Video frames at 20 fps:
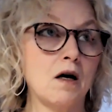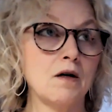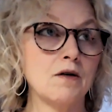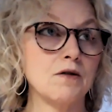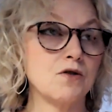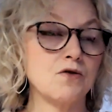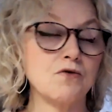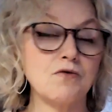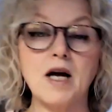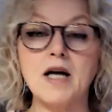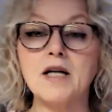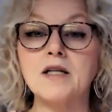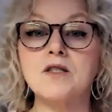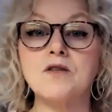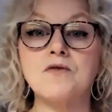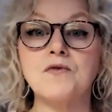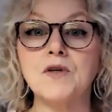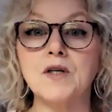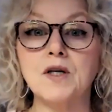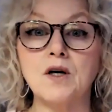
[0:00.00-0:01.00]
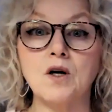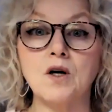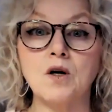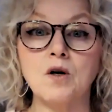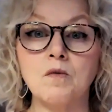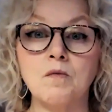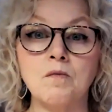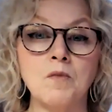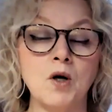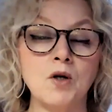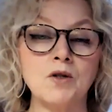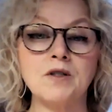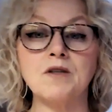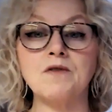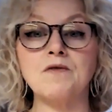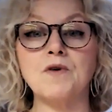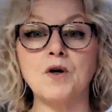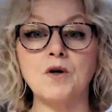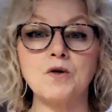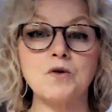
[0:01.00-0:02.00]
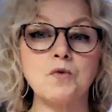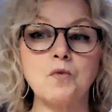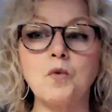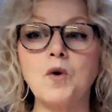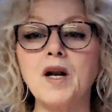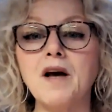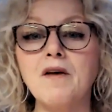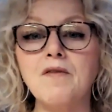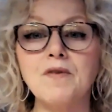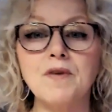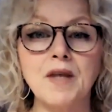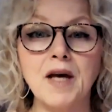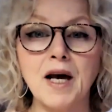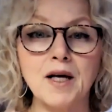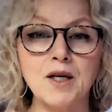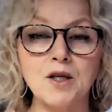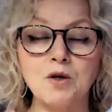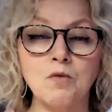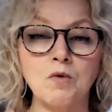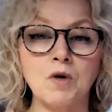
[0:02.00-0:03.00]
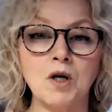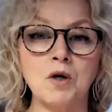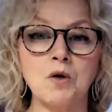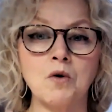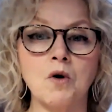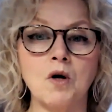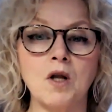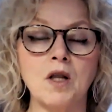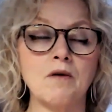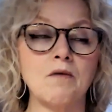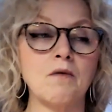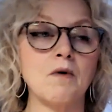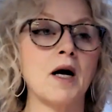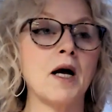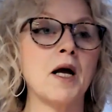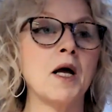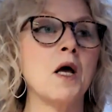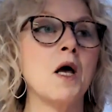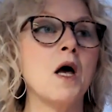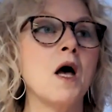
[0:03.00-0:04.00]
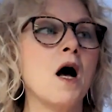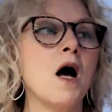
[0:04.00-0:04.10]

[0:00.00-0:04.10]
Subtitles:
stratosphere, multiverse, whatever the heck you want to call it, right?